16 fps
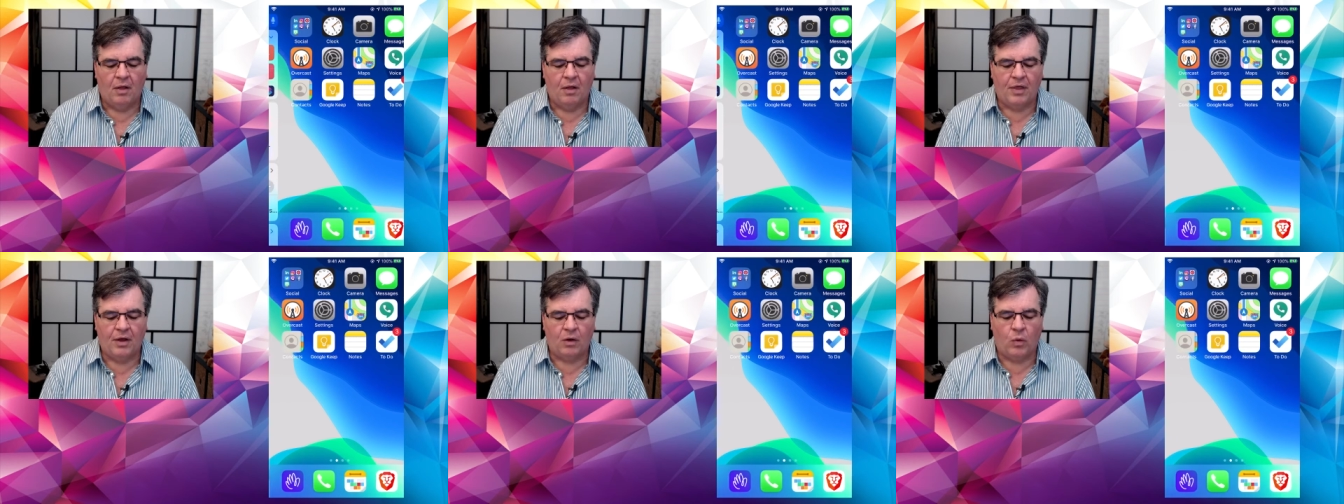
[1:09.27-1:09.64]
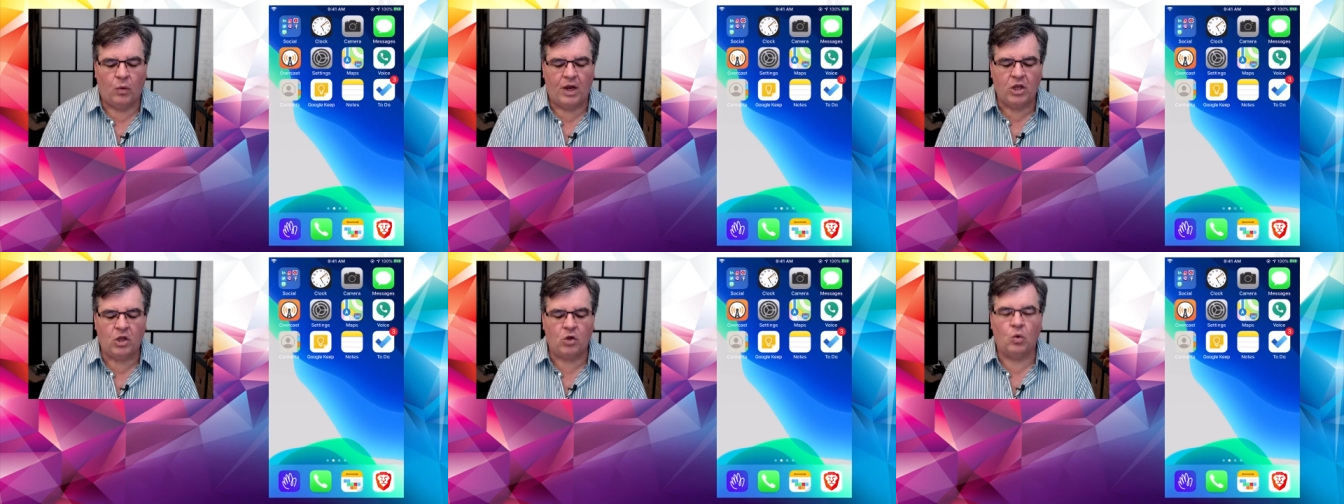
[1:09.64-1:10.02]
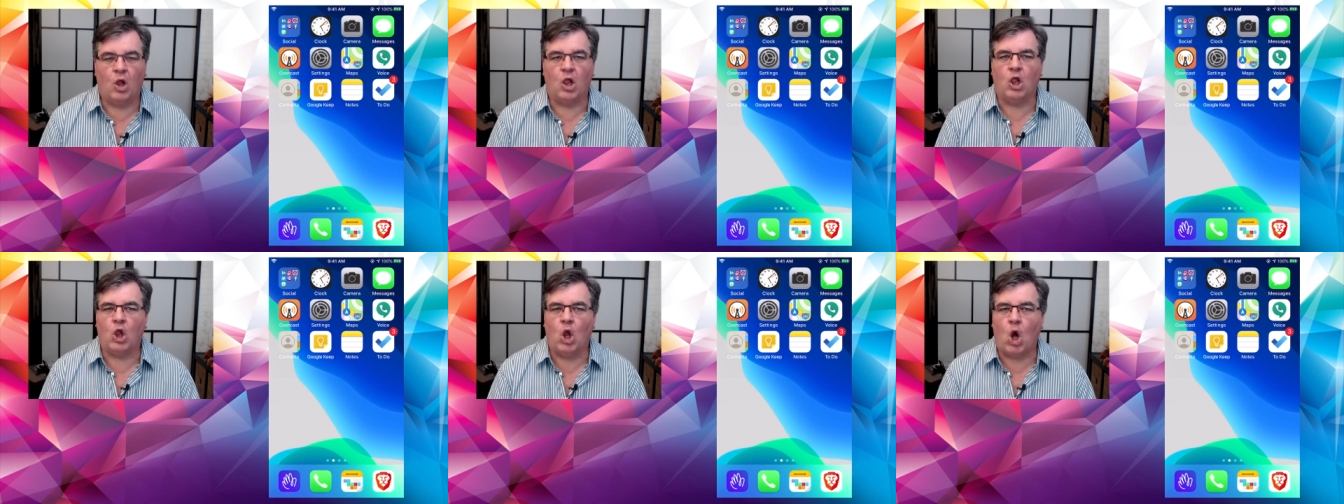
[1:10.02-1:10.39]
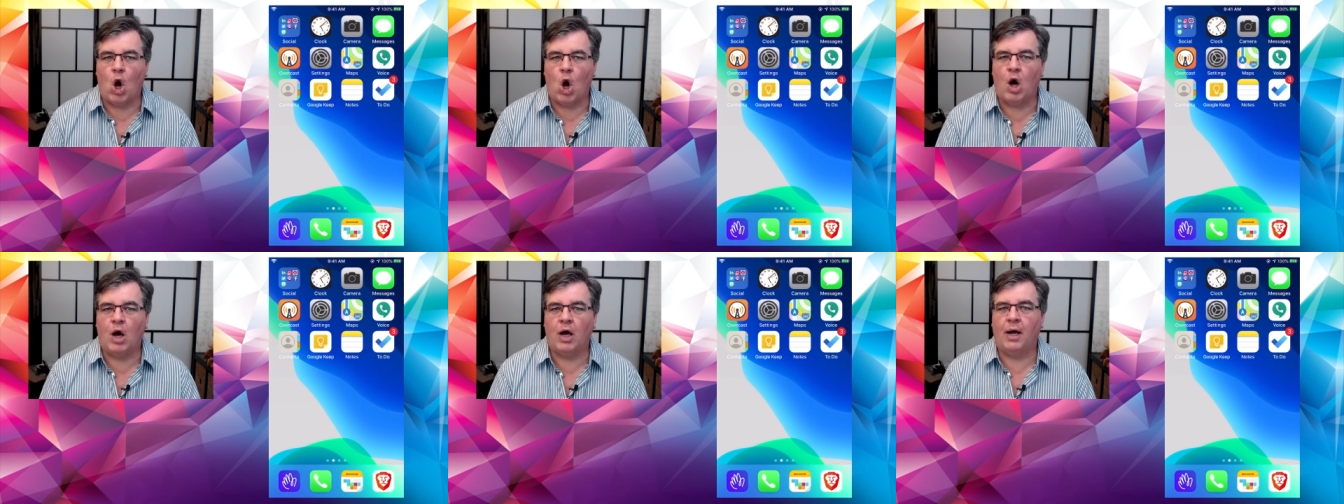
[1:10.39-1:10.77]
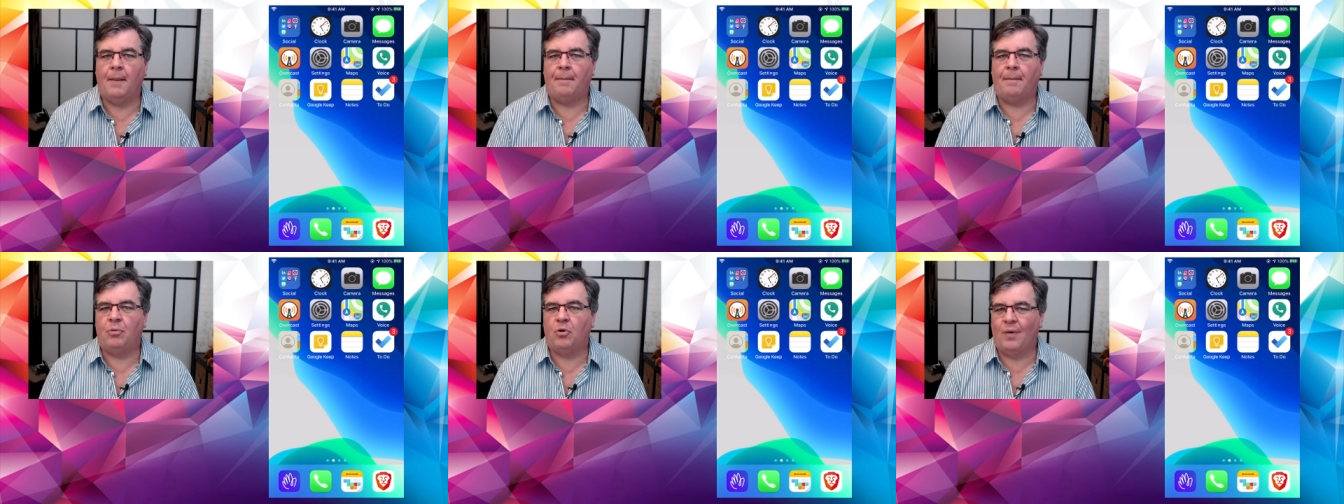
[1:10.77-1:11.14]
that when you long
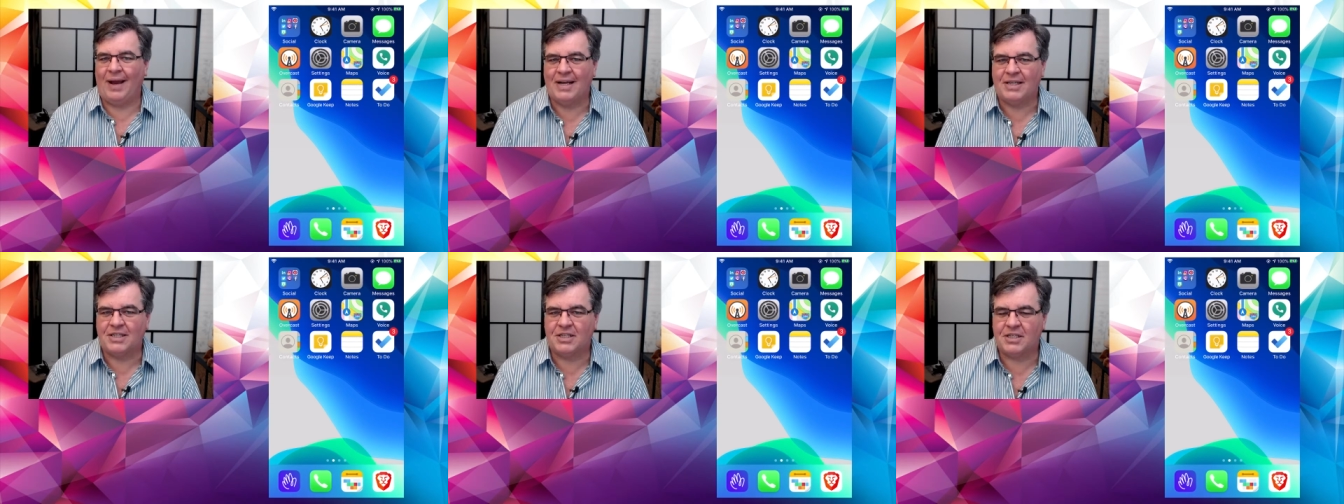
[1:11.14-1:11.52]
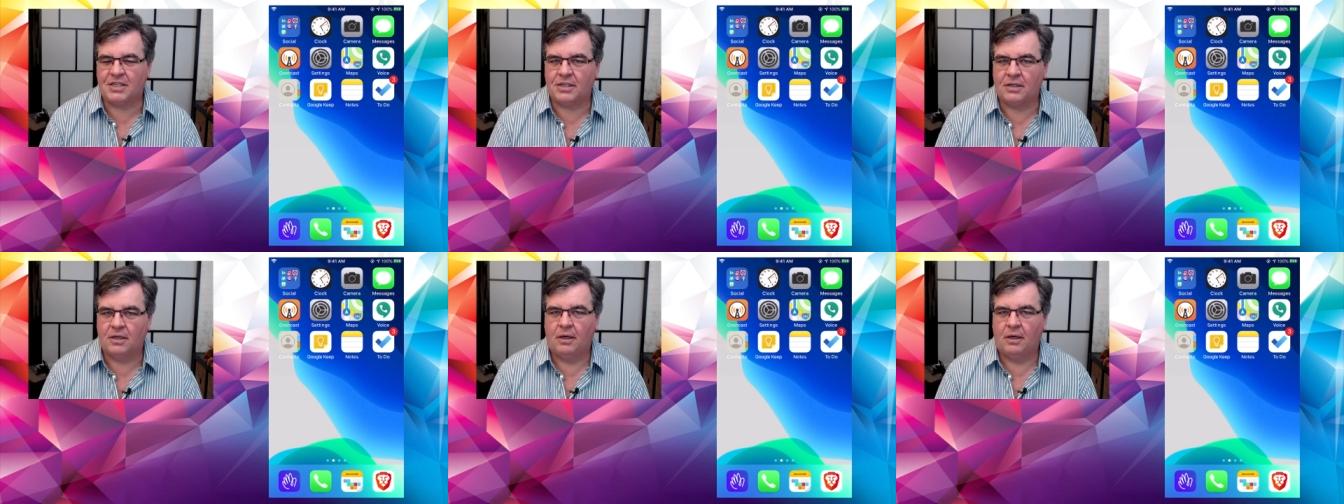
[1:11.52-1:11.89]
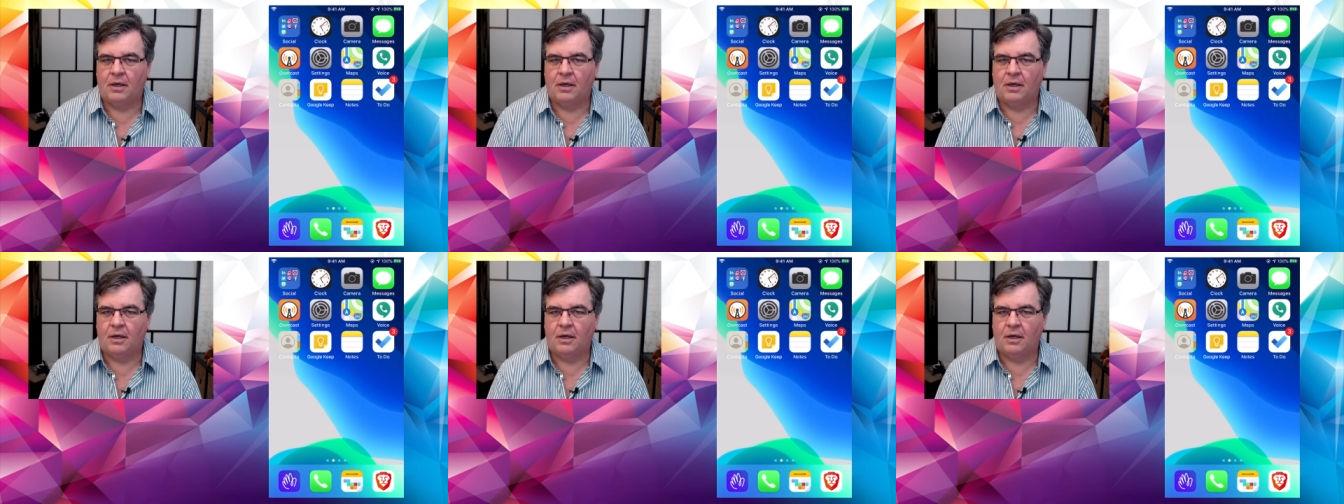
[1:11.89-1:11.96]
press